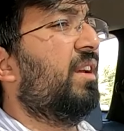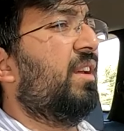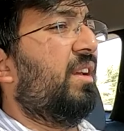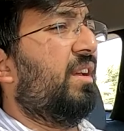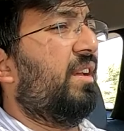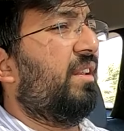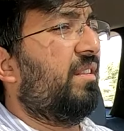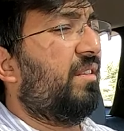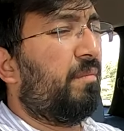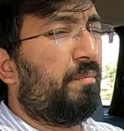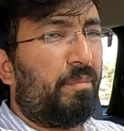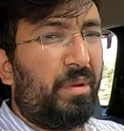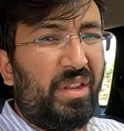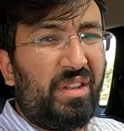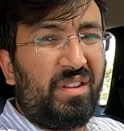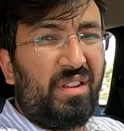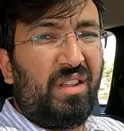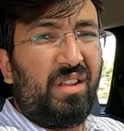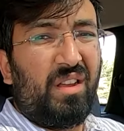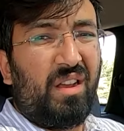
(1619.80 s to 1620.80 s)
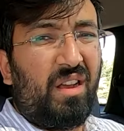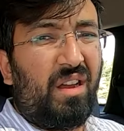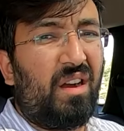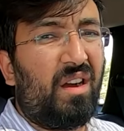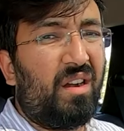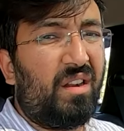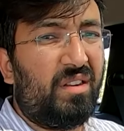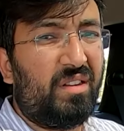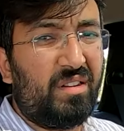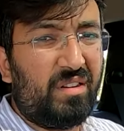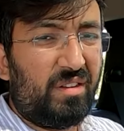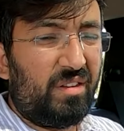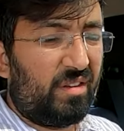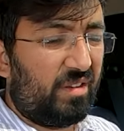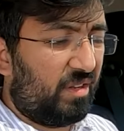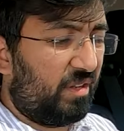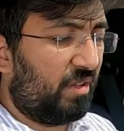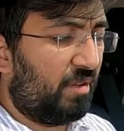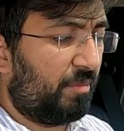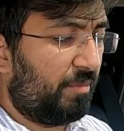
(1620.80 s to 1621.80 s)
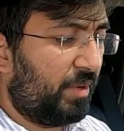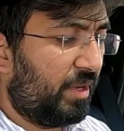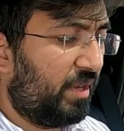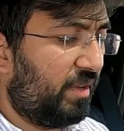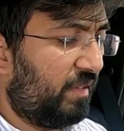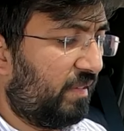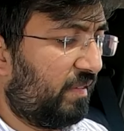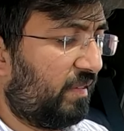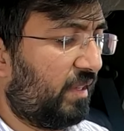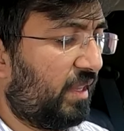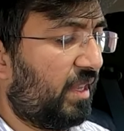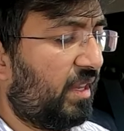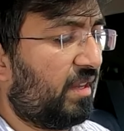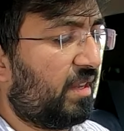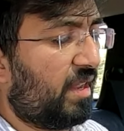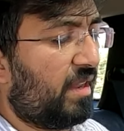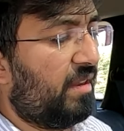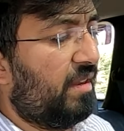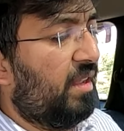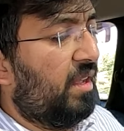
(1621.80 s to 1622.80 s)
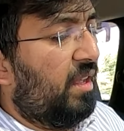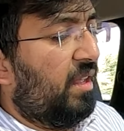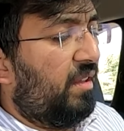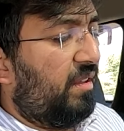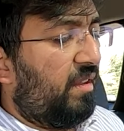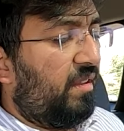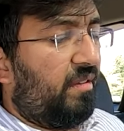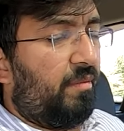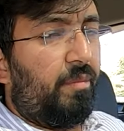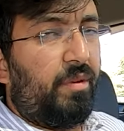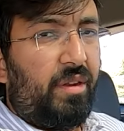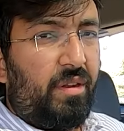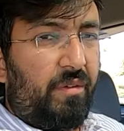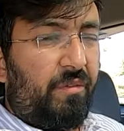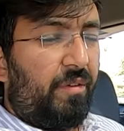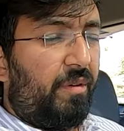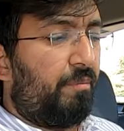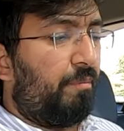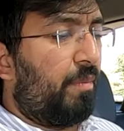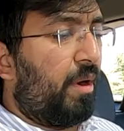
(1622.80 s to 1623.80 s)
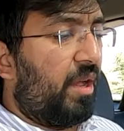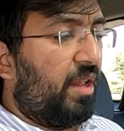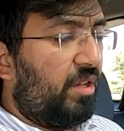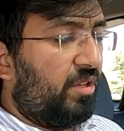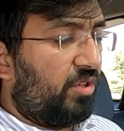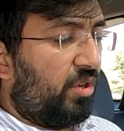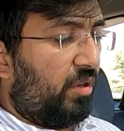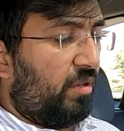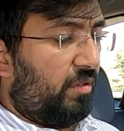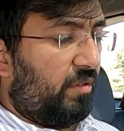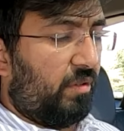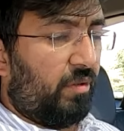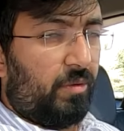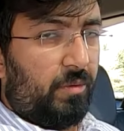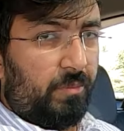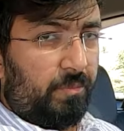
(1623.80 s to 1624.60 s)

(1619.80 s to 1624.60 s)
it's a bit harder, the middle seat, and there's a bit of a bulge also